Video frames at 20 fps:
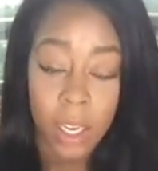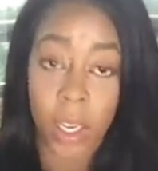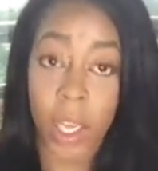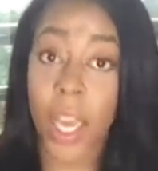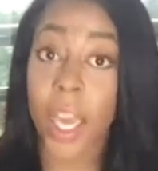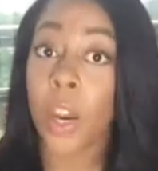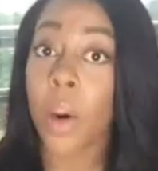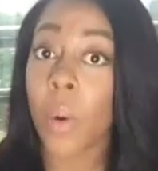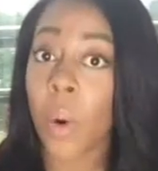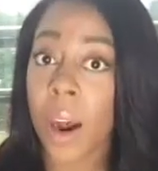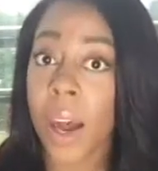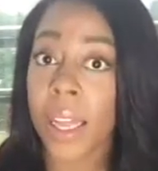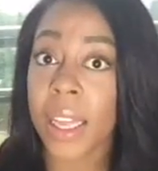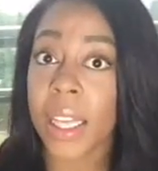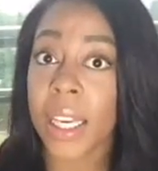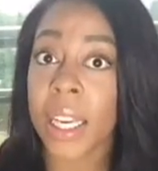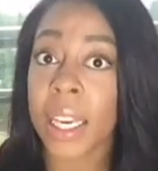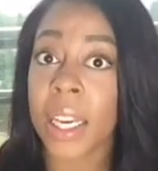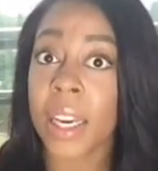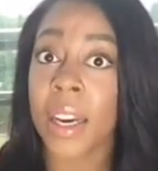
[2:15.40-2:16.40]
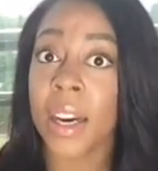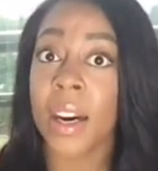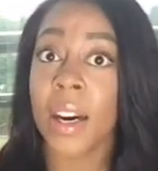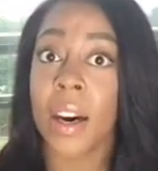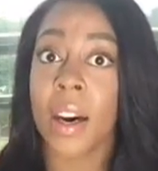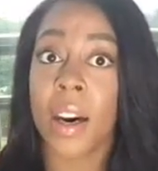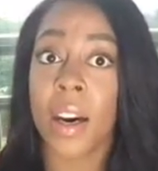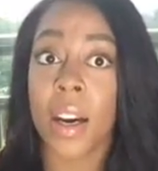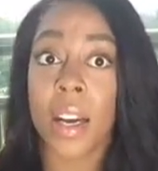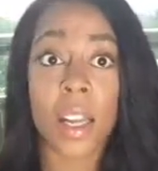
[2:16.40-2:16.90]
in quality
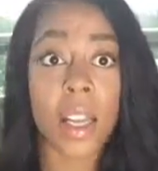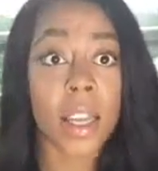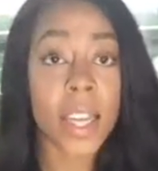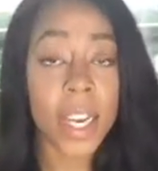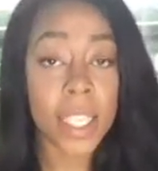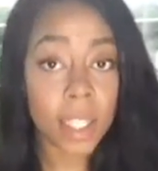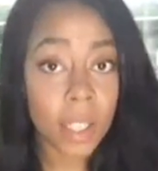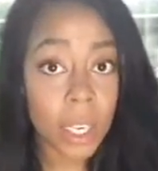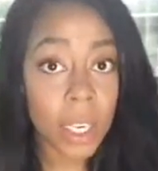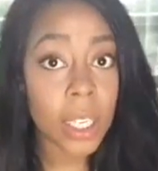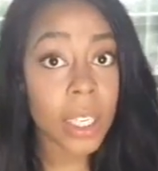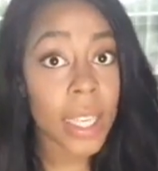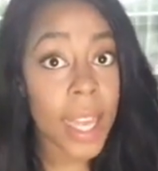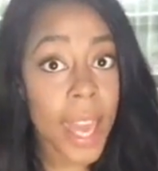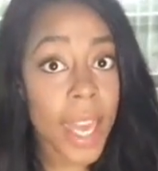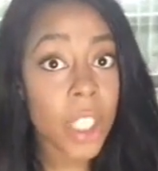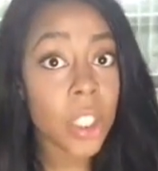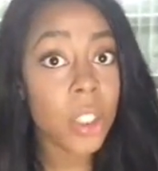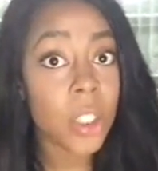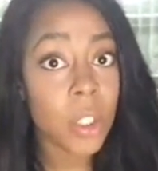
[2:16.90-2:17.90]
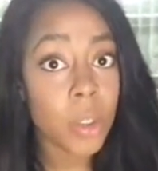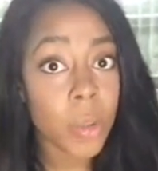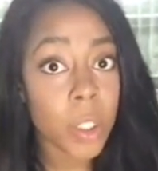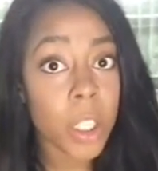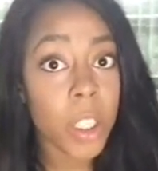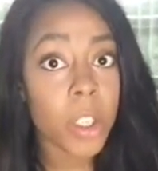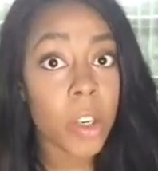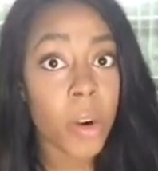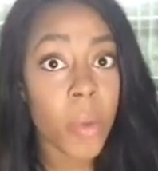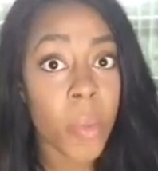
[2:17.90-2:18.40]
that's gonna last you a
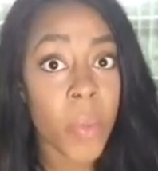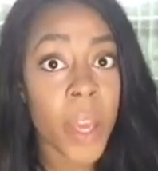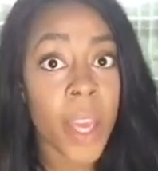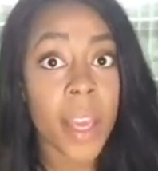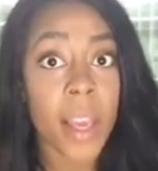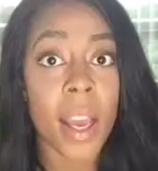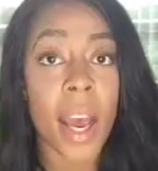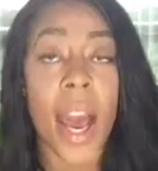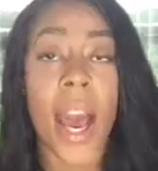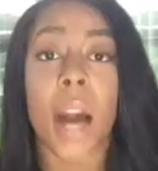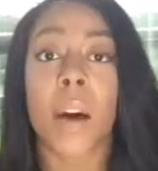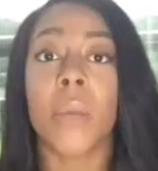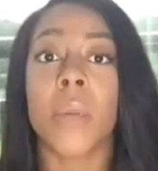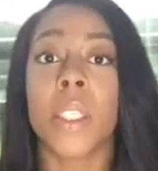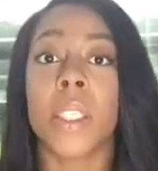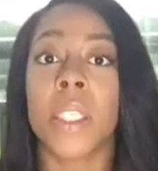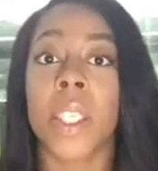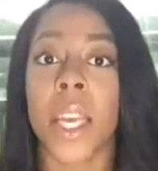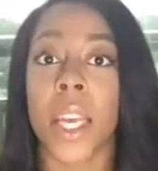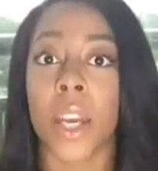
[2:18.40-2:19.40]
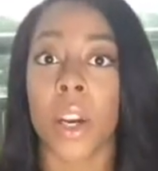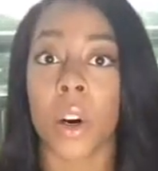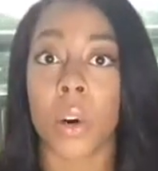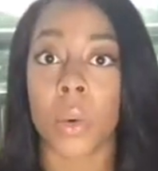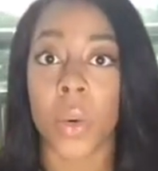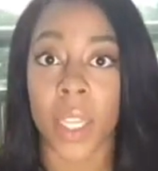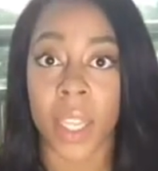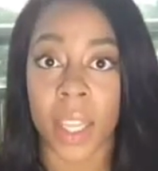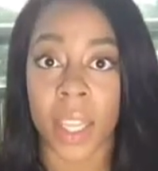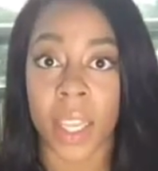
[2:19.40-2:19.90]
little bit, I would say go
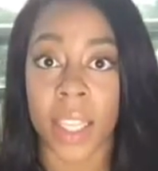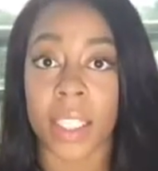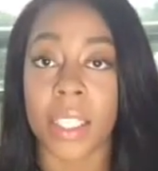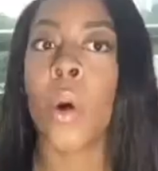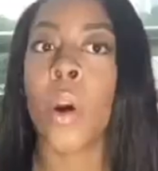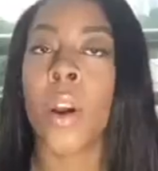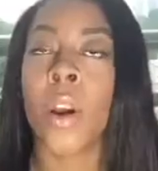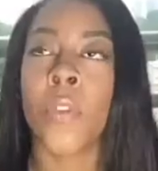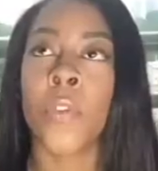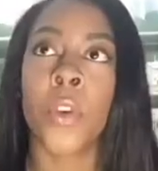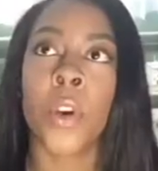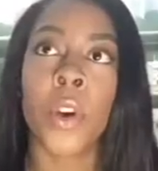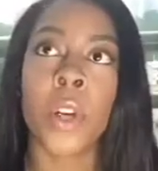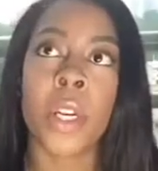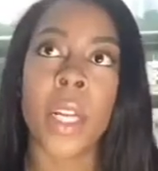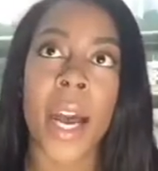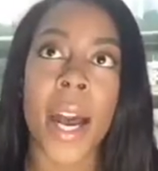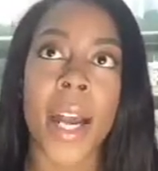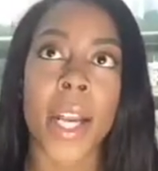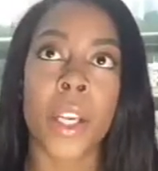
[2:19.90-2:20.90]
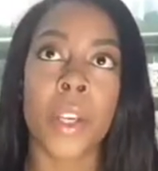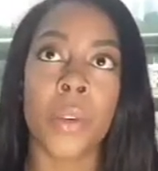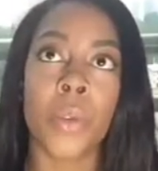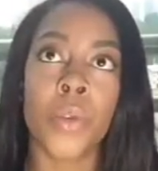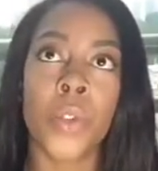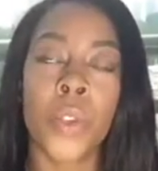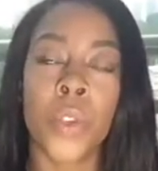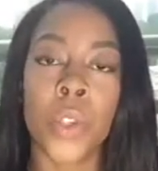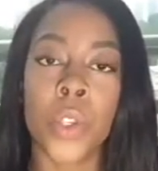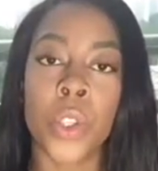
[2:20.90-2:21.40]
with this. If you're not
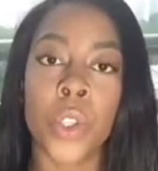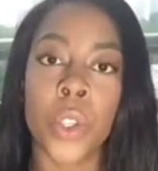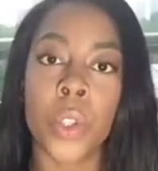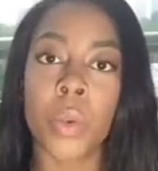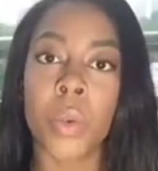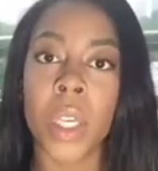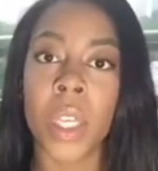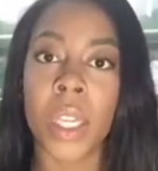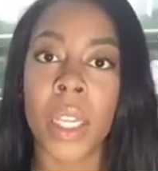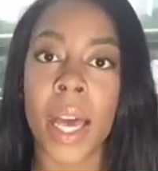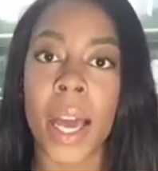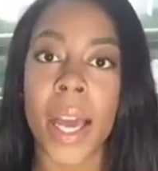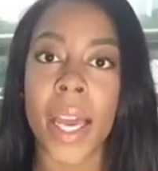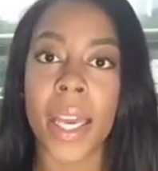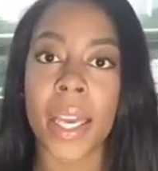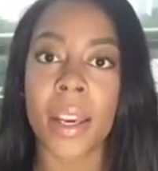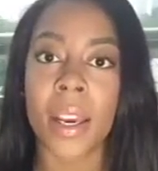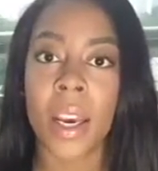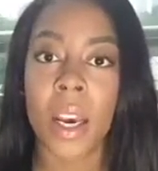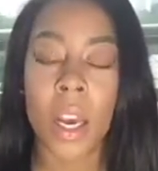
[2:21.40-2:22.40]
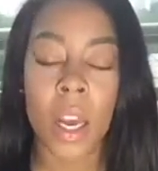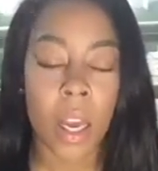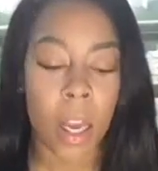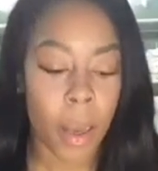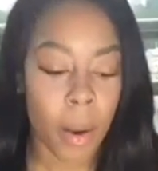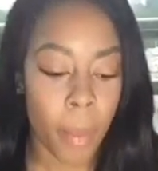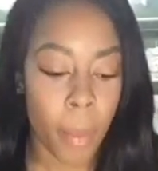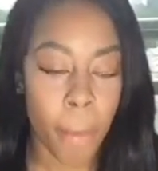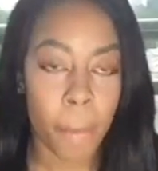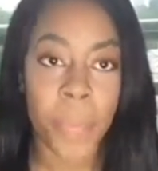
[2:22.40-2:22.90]
used to doing like
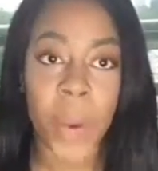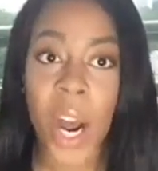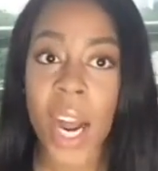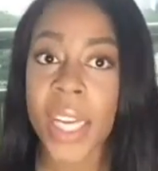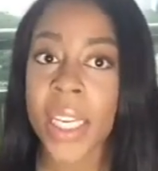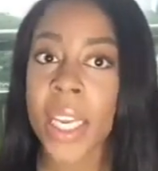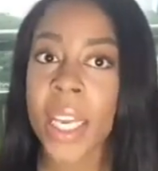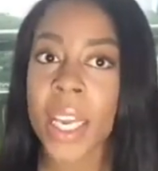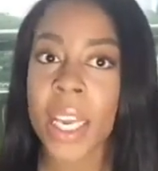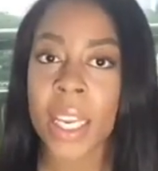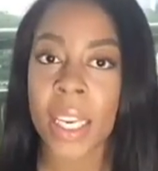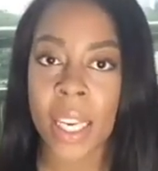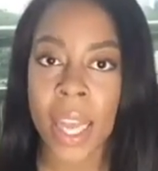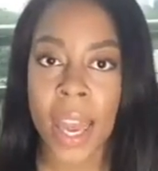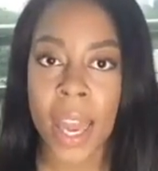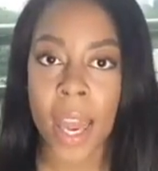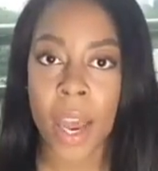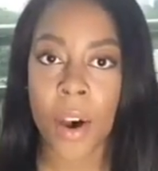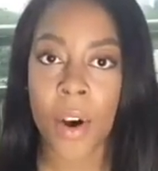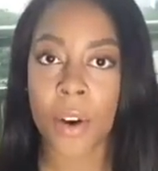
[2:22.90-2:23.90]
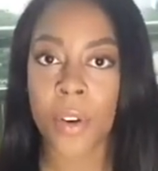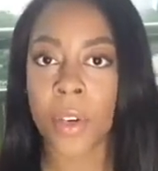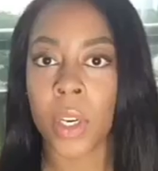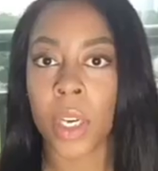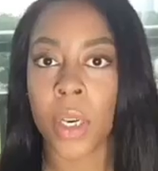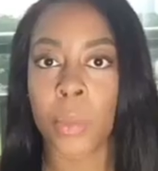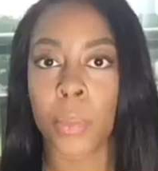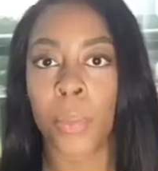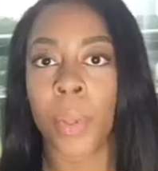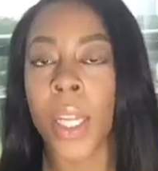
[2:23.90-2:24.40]
bonding it down,
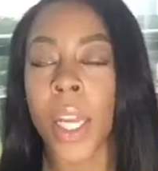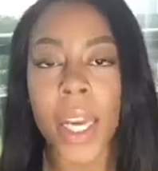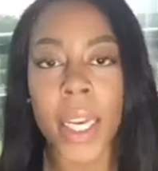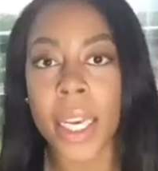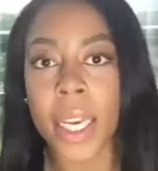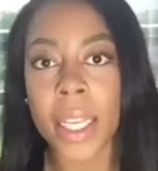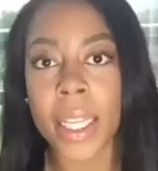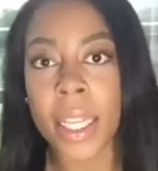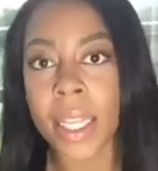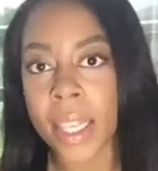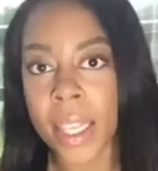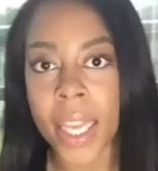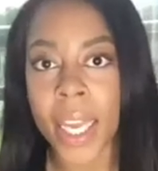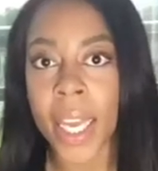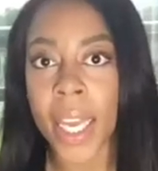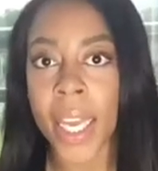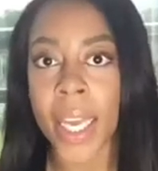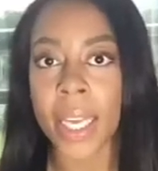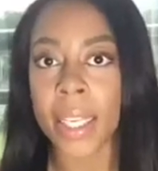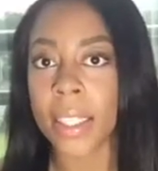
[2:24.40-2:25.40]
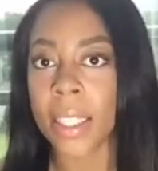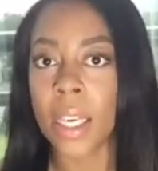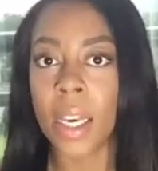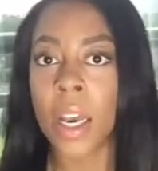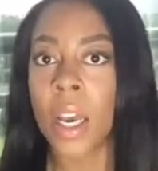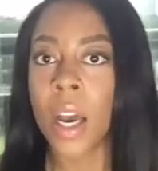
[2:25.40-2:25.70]
plucking the things,